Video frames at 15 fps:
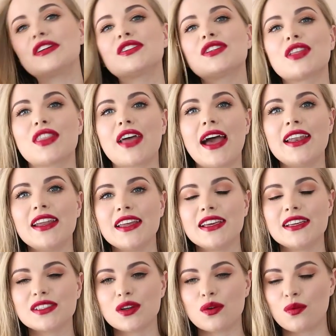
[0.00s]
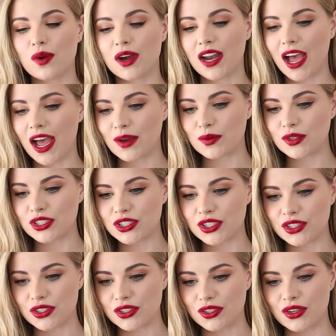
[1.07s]
So that is what I would
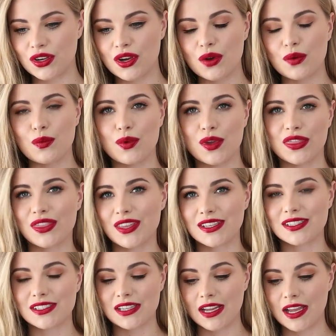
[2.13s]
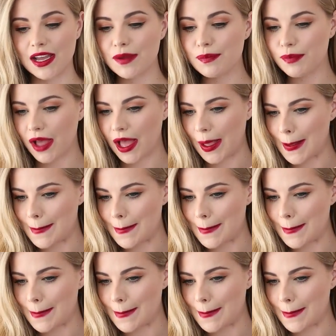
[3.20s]
do with this lip.